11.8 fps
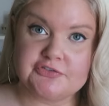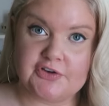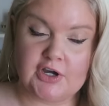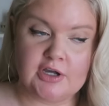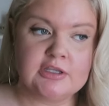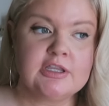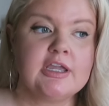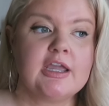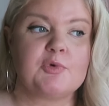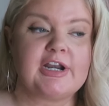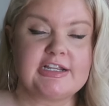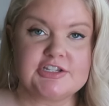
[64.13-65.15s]
of all,
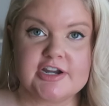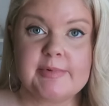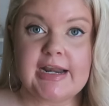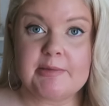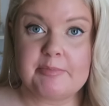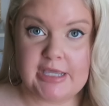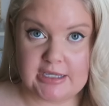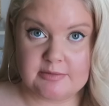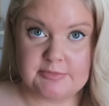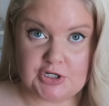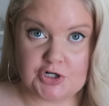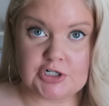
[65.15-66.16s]
when I talk about a
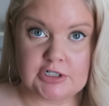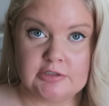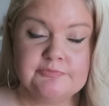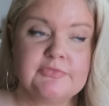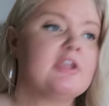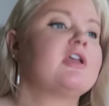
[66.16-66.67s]
pick-me girl,